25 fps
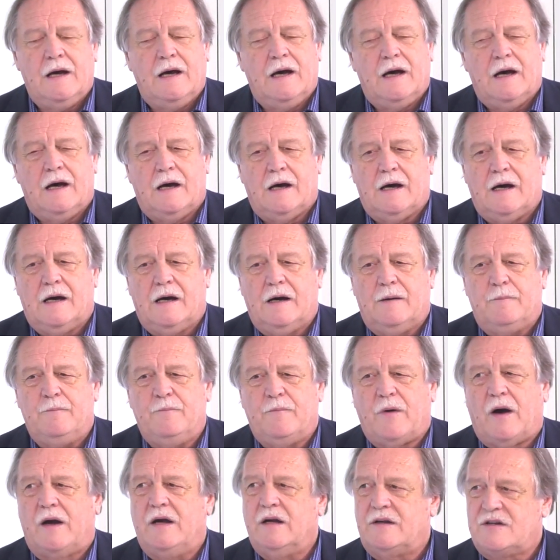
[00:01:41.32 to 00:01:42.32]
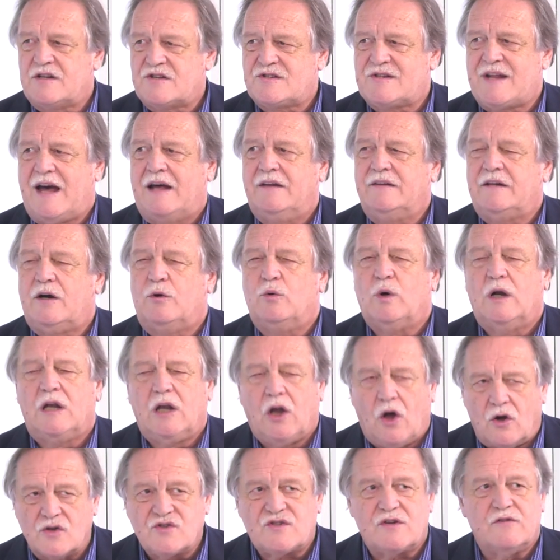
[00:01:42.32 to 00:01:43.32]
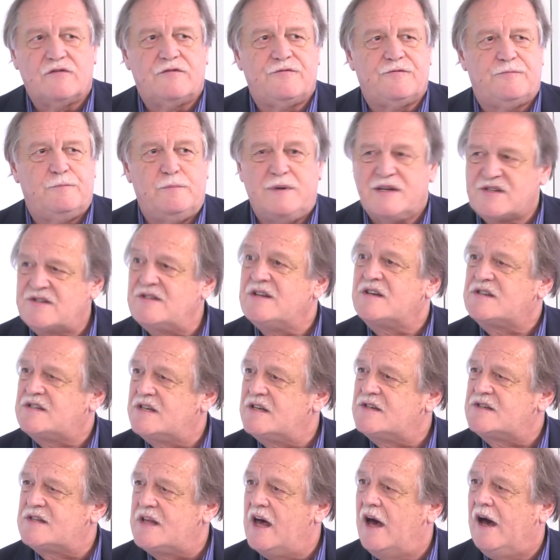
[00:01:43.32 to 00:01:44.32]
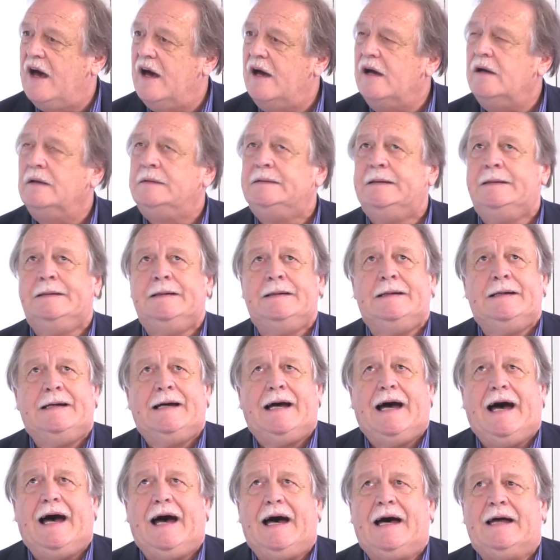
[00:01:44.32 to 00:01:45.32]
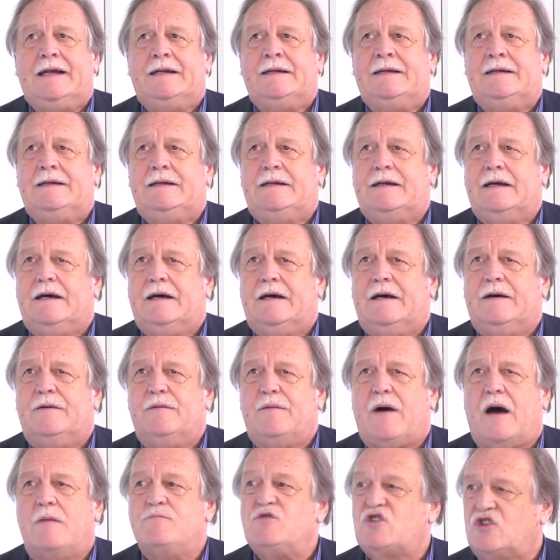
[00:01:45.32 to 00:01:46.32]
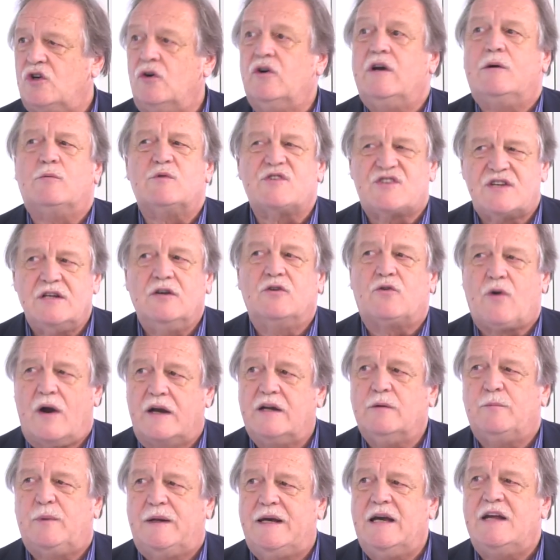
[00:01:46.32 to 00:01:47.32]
I understand there were lots of businesses there, and I'm sure it was incredibly